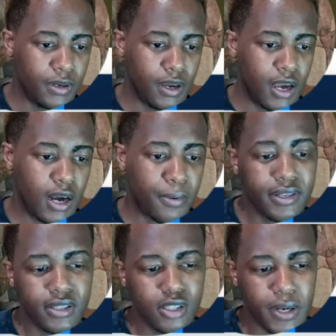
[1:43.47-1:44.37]

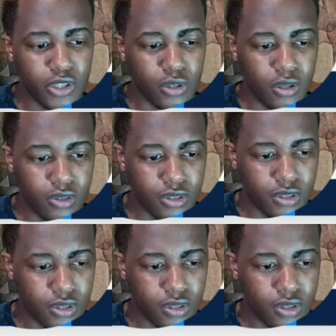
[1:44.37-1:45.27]
Priceless specials.
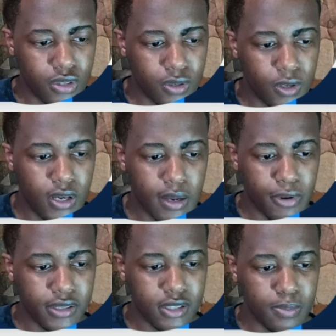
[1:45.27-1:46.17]
You get
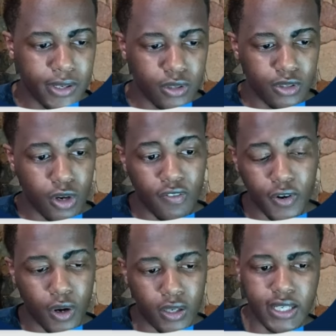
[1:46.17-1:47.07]
priceless specials offered
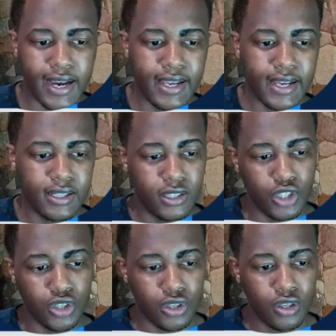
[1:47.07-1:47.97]
on dining,
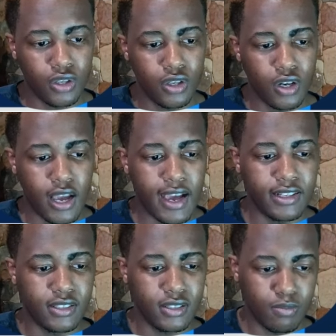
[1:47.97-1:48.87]
leisure,
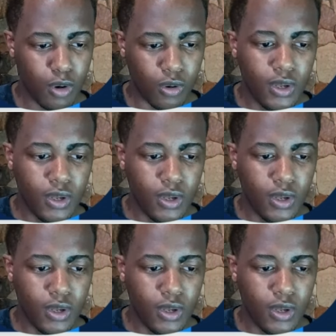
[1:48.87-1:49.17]
and more.